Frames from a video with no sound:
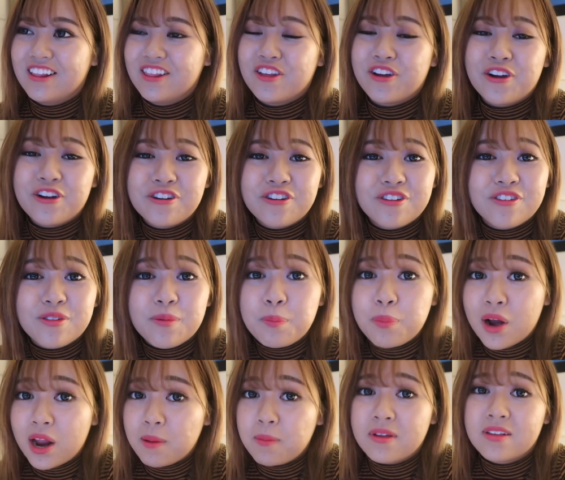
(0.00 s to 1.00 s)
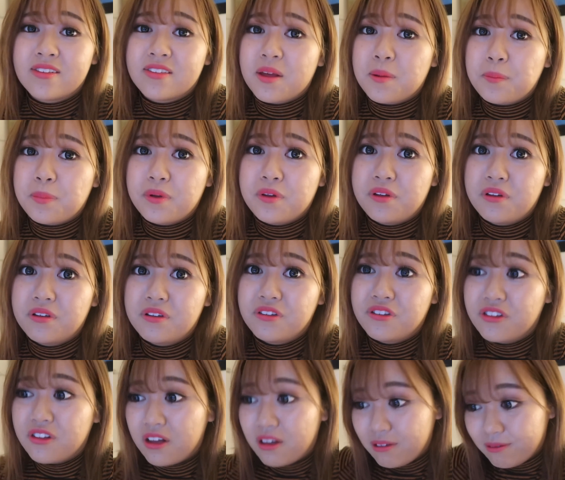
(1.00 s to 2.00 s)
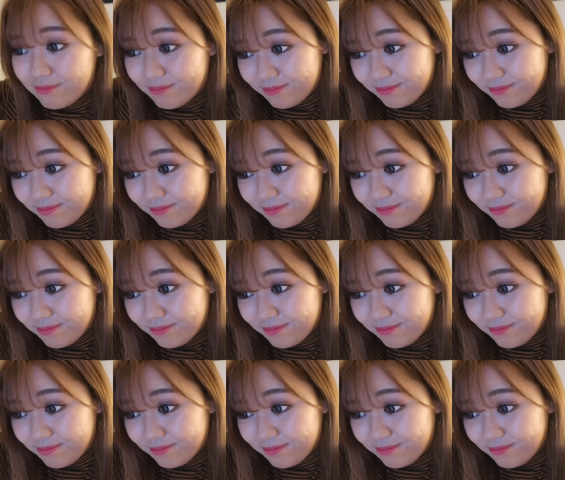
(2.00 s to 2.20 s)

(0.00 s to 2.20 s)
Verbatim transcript: They're just a prime example, so